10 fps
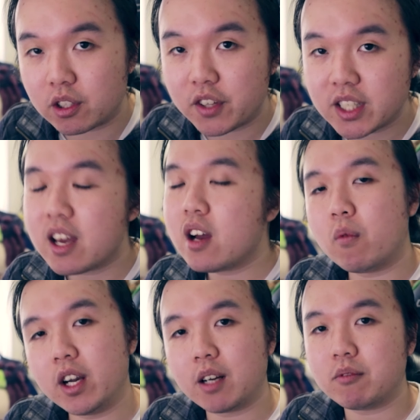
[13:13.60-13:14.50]
all of this
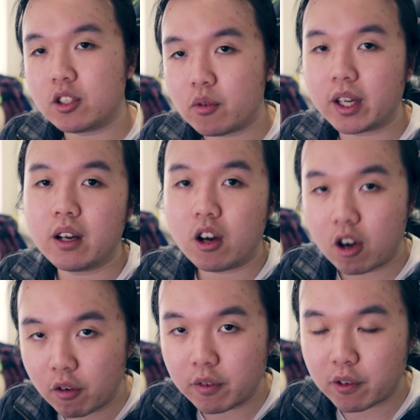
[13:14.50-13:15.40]
when it comes to doing
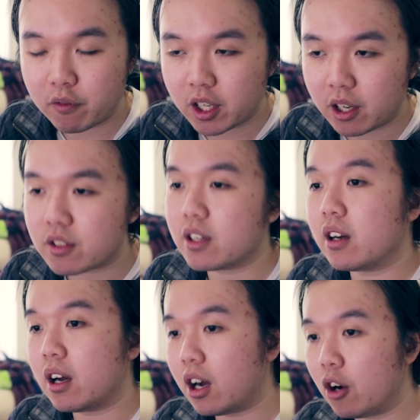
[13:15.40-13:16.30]
overview videos.
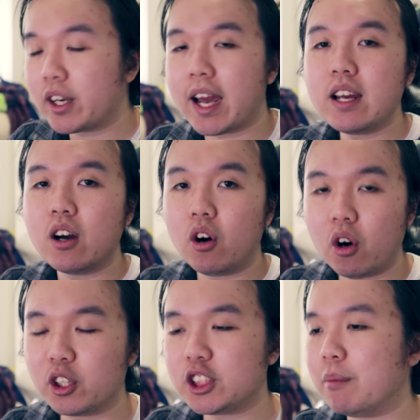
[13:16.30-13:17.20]
Okay,
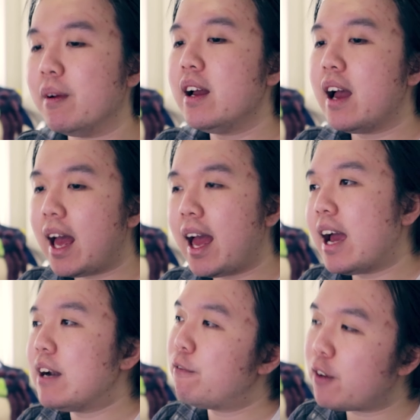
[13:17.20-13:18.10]
awesome.
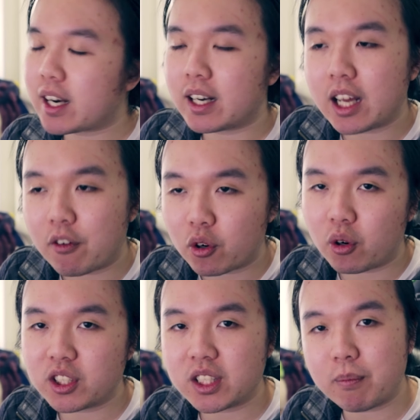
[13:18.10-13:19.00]
And finally, of
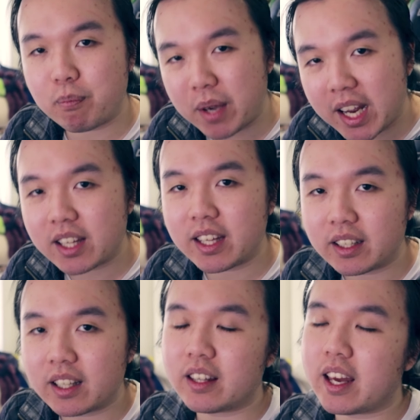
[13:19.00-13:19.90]
course, the big
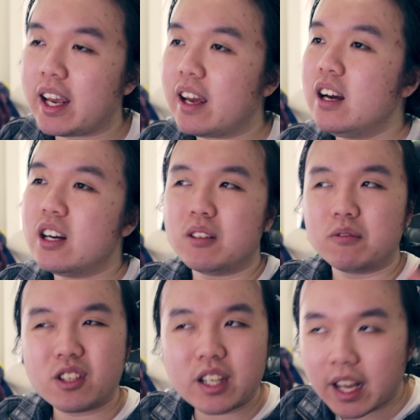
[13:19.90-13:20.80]
thing that they
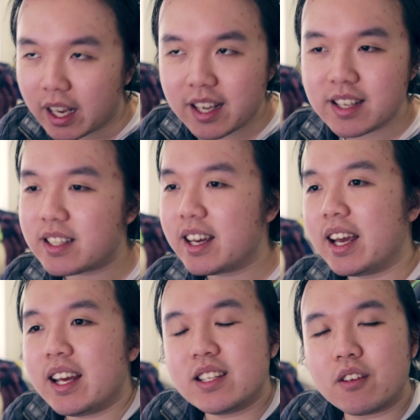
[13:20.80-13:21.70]
teased
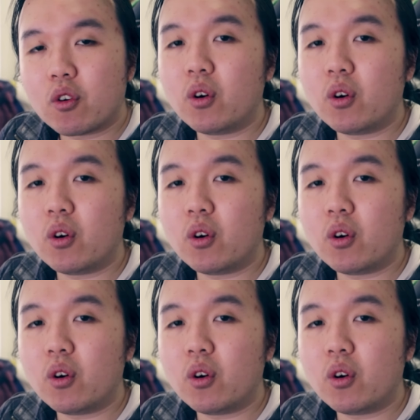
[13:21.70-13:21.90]
is, of